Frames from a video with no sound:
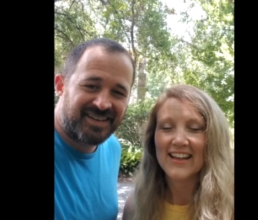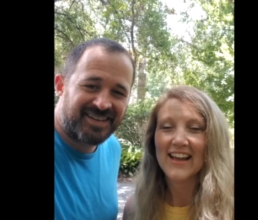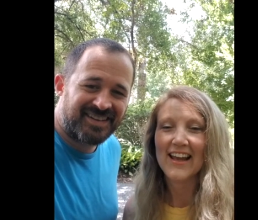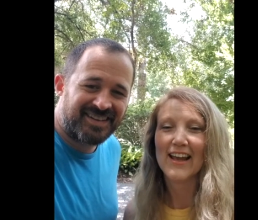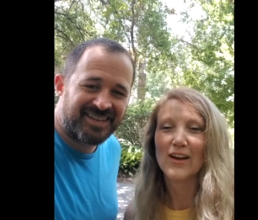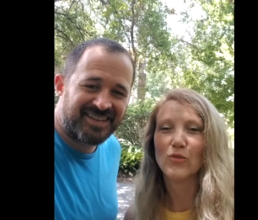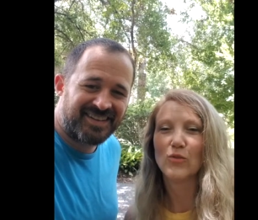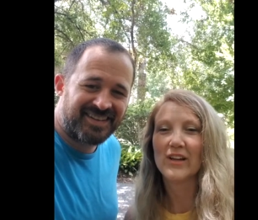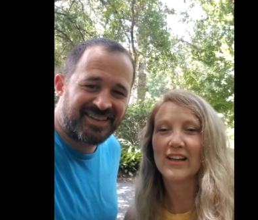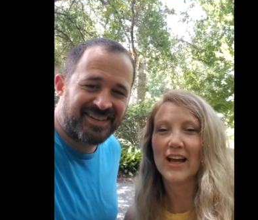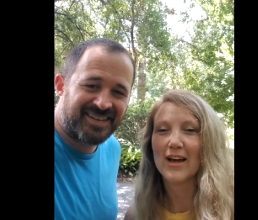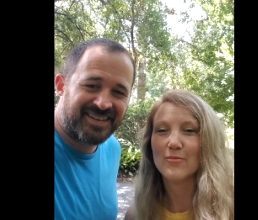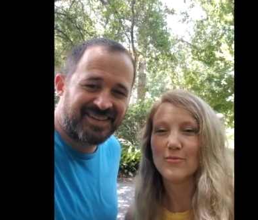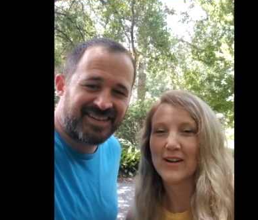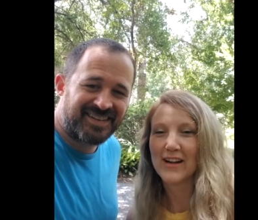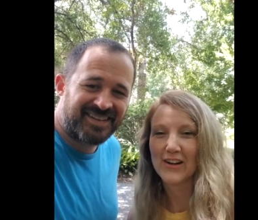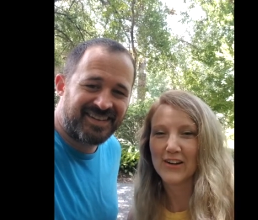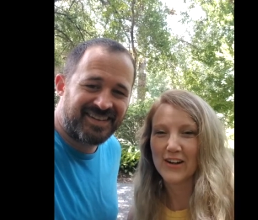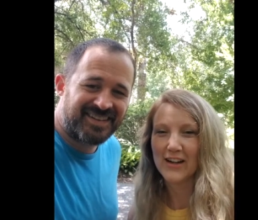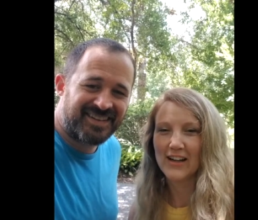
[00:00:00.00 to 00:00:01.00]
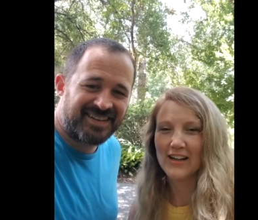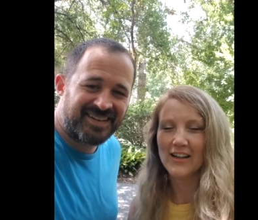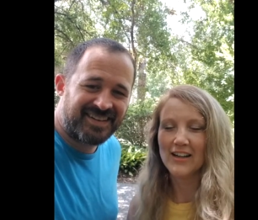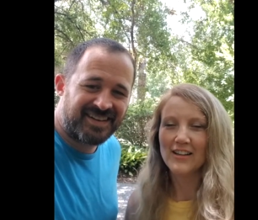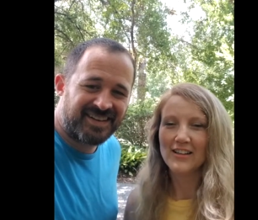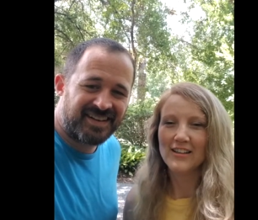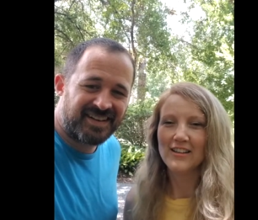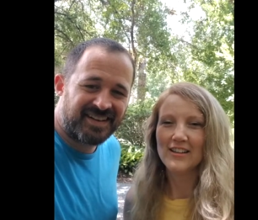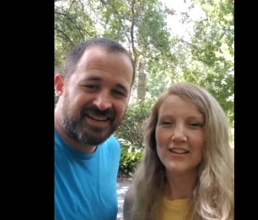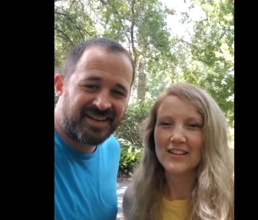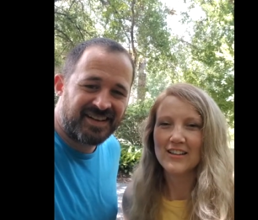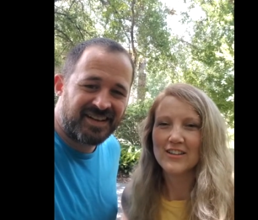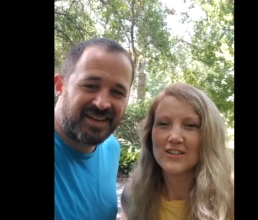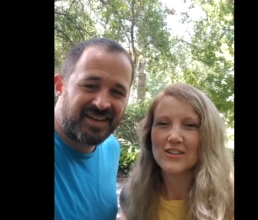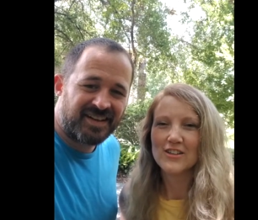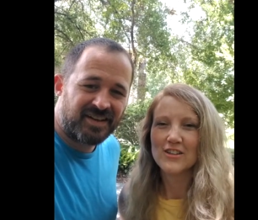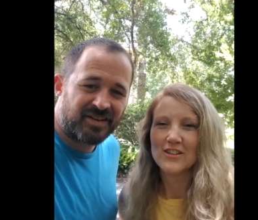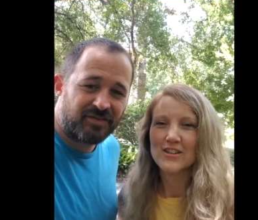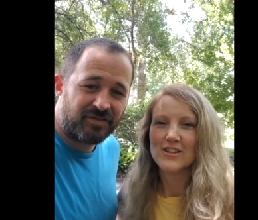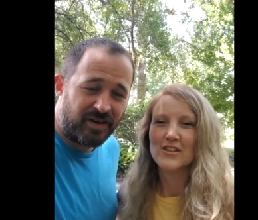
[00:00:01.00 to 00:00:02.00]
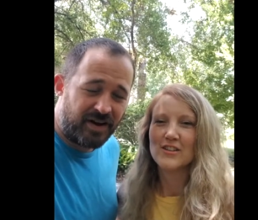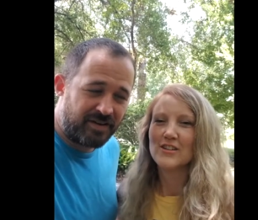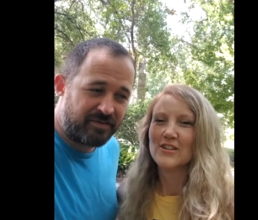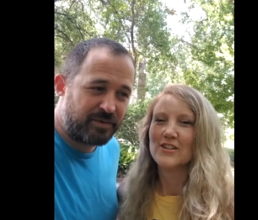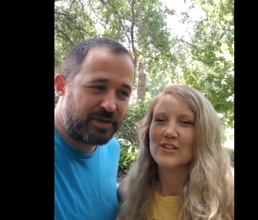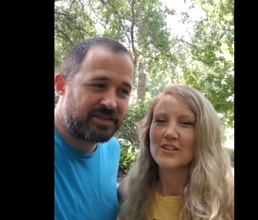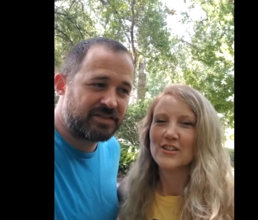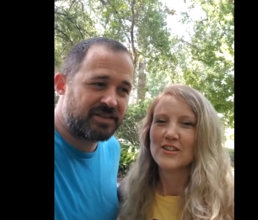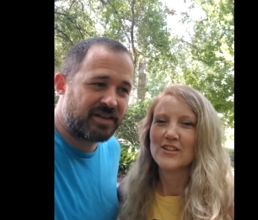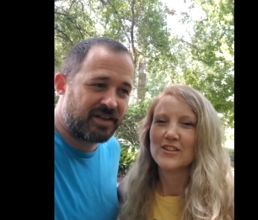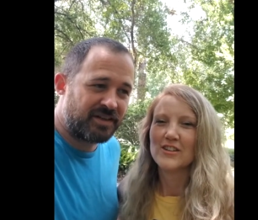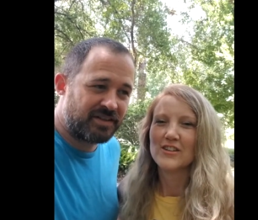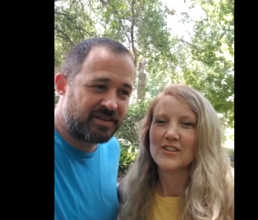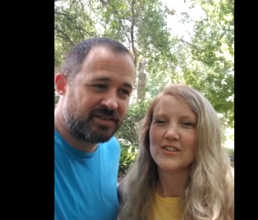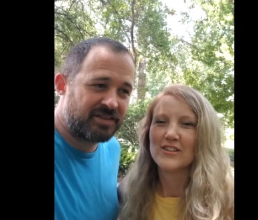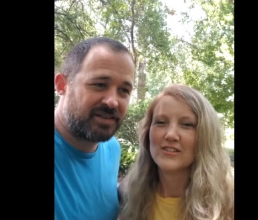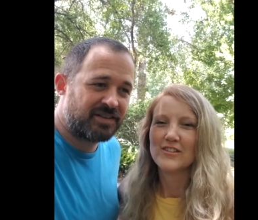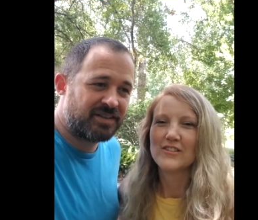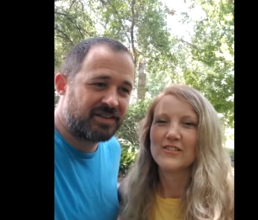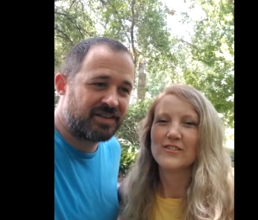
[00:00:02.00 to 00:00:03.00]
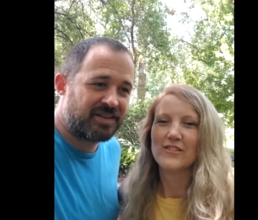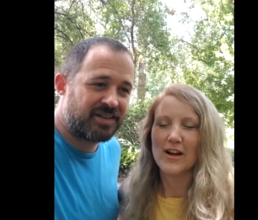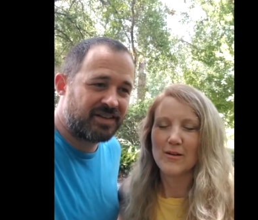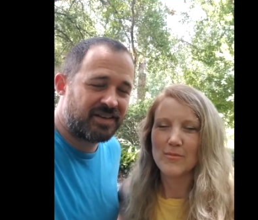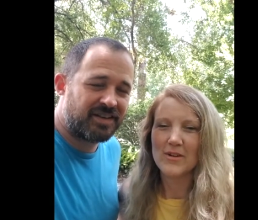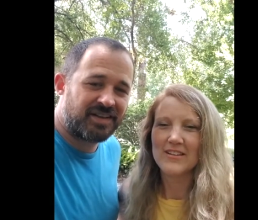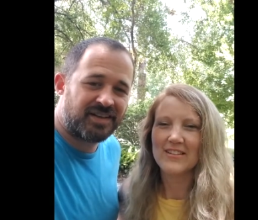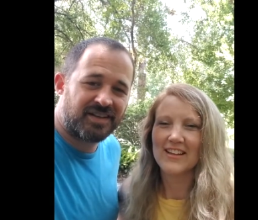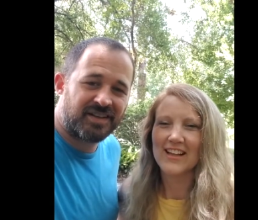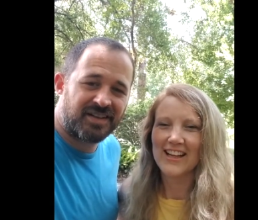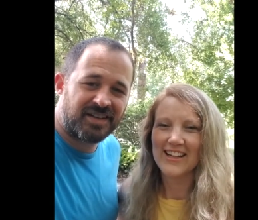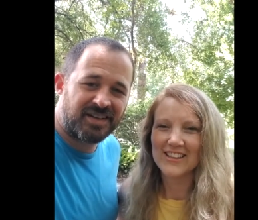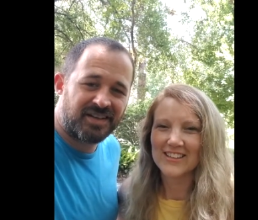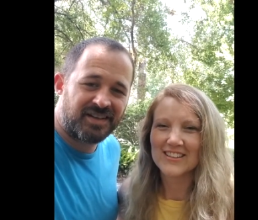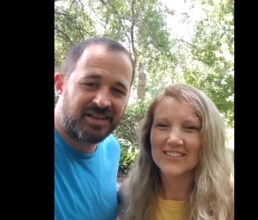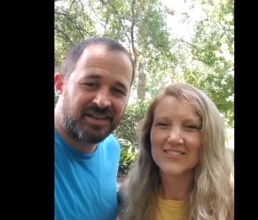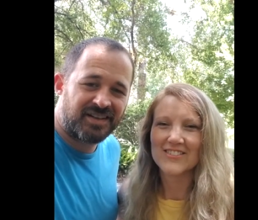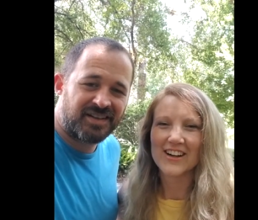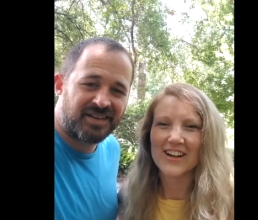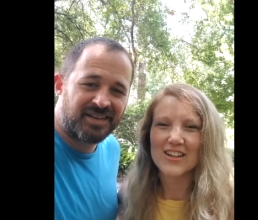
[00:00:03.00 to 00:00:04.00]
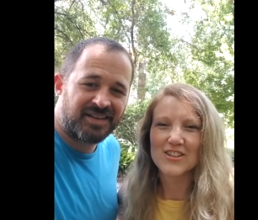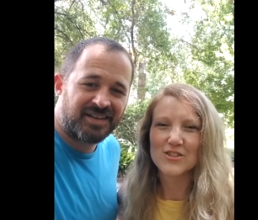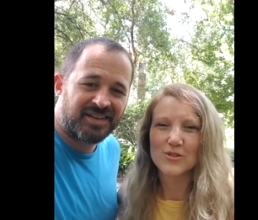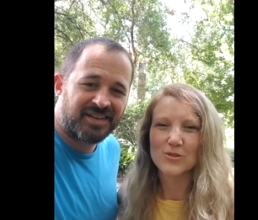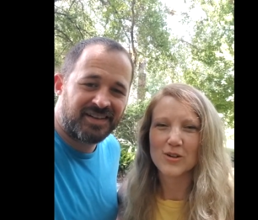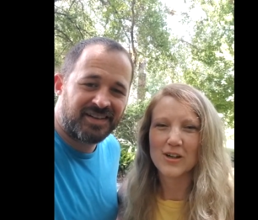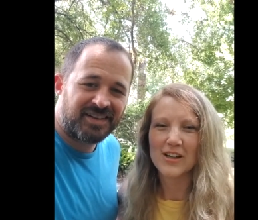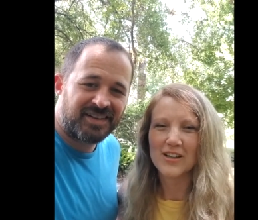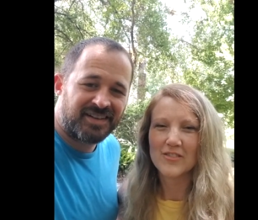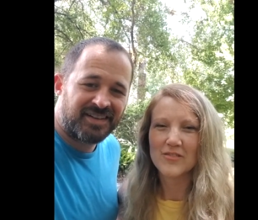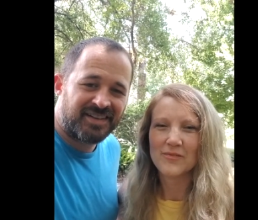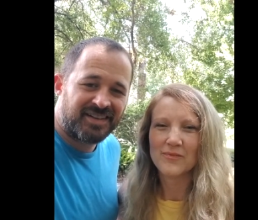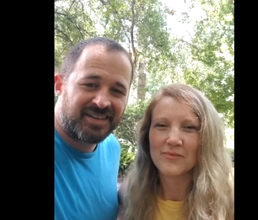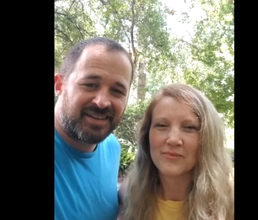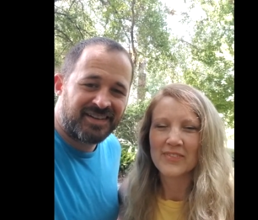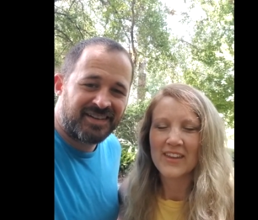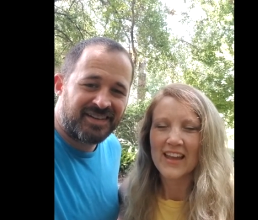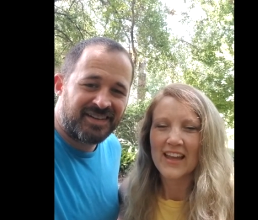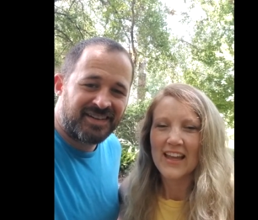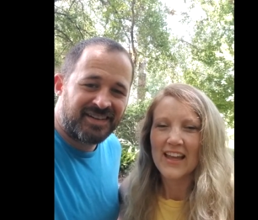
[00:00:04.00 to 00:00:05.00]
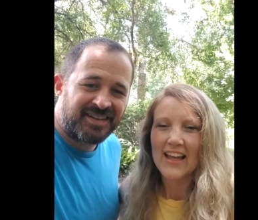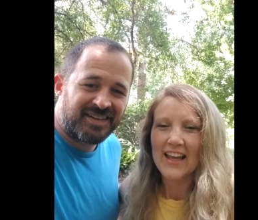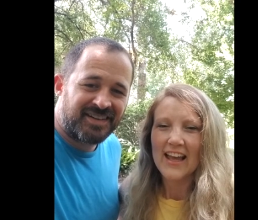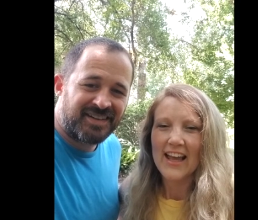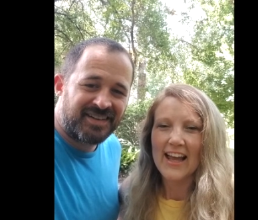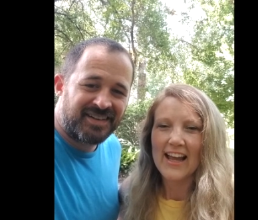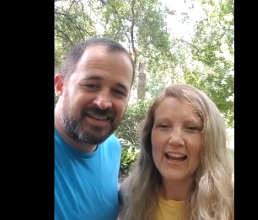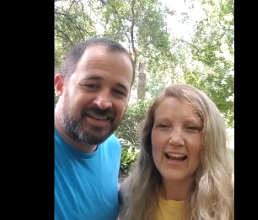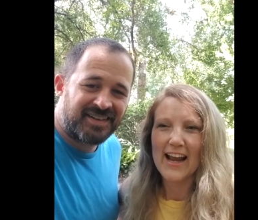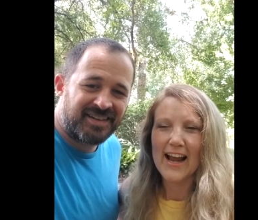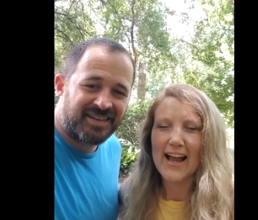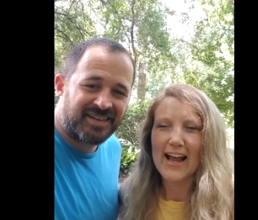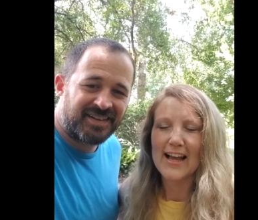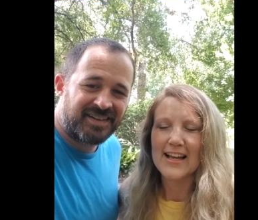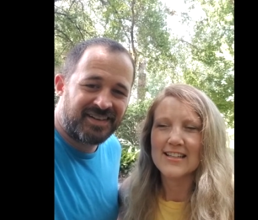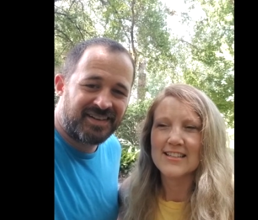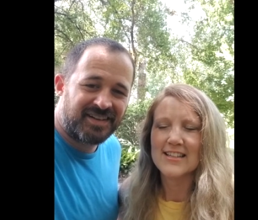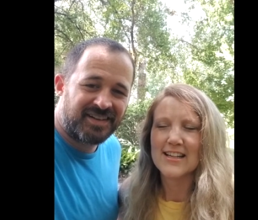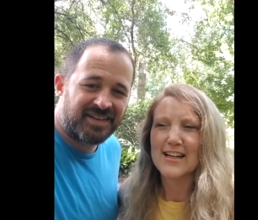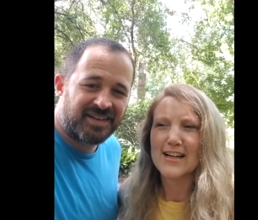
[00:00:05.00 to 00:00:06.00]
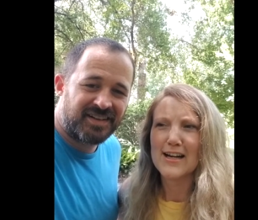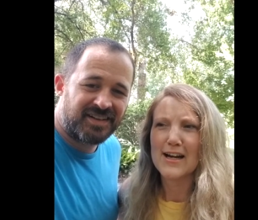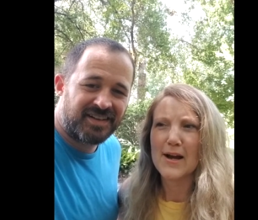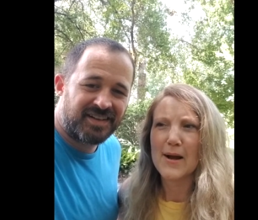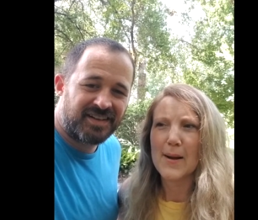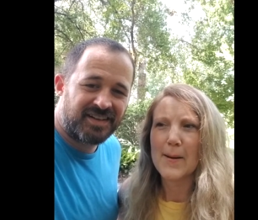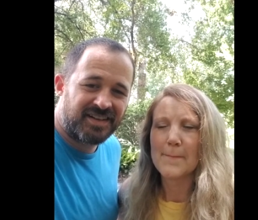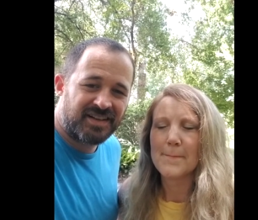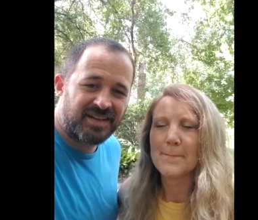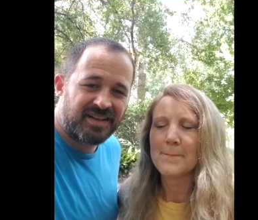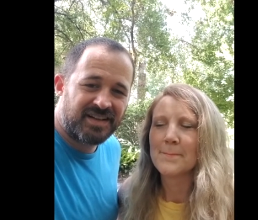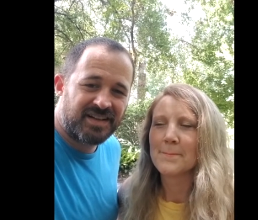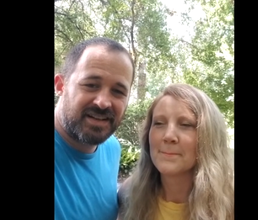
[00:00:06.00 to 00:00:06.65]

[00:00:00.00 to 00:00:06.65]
Speaker 1: and we got married
Speaker 2: five months later
Speaker 1: five months later, very short. And, um,